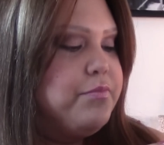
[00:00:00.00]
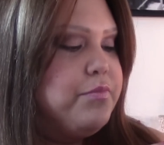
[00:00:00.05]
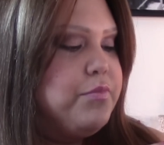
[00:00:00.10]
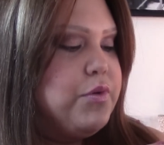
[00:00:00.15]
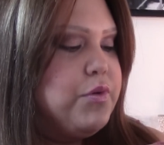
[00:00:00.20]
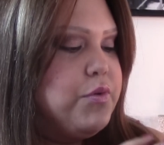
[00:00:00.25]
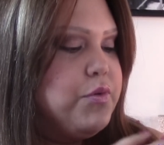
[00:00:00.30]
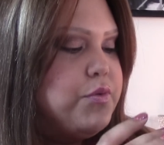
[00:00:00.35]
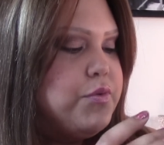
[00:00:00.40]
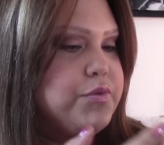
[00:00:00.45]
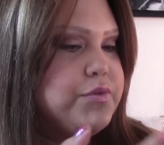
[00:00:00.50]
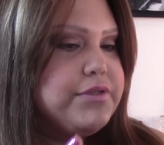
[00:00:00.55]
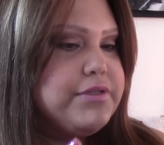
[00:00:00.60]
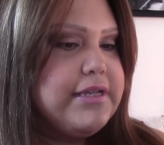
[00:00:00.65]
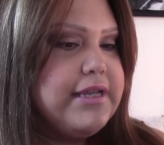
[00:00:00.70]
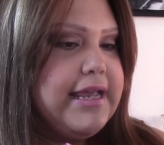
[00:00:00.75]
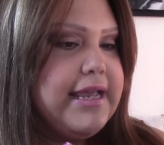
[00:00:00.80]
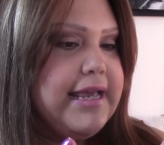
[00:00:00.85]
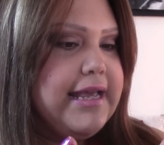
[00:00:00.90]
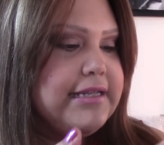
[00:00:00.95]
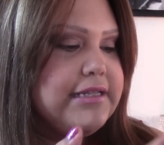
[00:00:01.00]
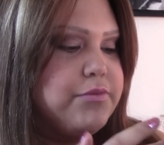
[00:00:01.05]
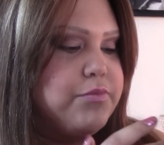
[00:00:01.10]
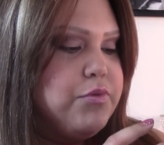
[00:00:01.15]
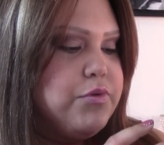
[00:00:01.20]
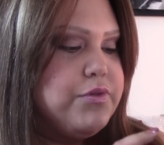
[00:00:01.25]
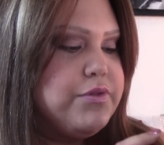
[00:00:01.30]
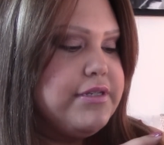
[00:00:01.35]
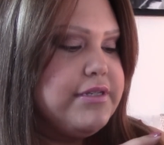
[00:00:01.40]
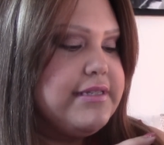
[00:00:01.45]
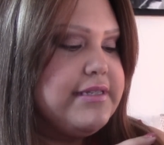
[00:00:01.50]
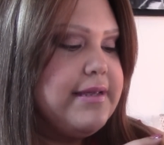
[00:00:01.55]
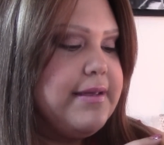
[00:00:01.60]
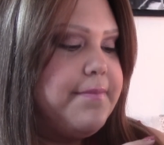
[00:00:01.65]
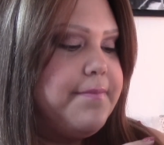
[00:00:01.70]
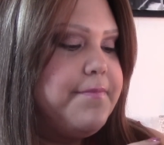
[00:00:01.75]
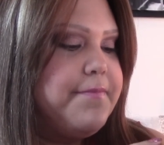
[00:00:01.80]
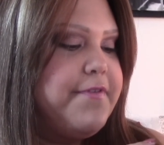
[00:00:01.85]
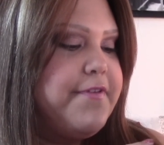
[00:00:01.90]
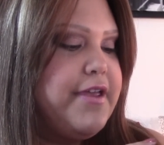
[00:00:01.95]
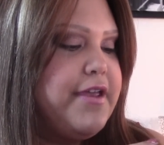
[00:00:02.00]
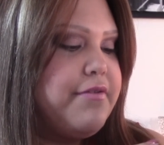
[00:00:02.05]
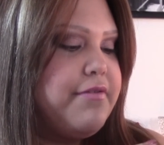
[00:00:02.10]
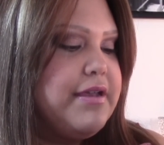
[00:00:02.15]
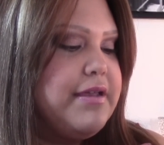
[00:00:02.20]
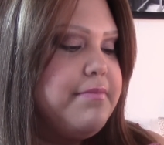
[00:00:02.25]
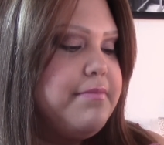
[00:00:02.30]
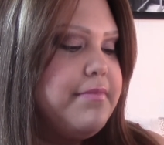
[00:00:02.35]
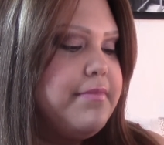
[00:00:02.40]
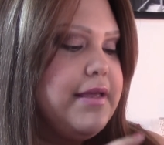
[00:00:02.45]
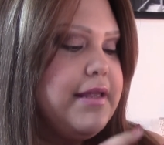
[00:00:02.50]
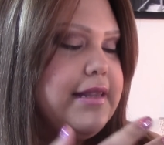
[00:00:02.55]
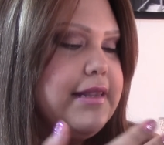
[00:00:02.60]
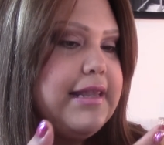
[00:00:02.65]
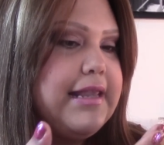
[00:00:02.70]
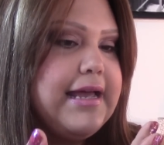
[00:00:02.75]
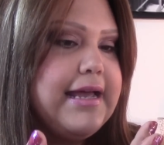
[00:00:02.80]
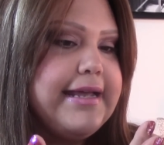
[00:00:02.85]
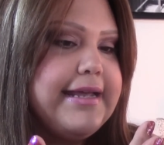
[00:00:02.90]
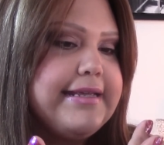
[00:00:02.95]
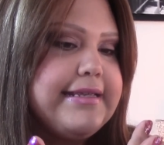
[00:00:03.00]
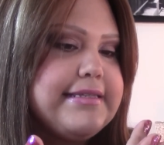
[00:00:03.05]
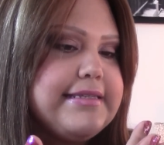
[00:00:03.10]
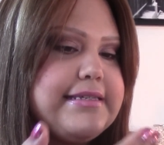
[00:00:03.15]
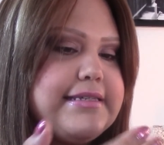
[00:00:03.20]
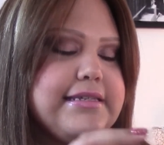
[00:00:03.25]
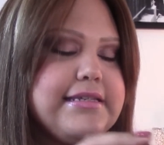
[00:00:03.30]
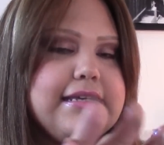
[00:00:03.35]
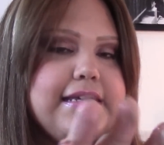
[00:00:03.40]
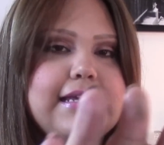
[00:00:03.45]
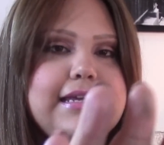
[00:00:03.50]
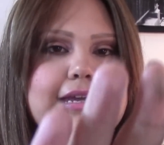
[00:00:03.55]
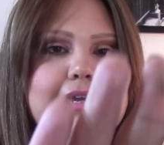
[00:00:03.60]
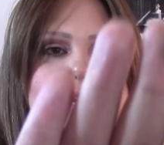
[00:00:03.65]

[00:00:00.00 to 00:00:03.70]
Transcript: Mousse and Mousse is a very light,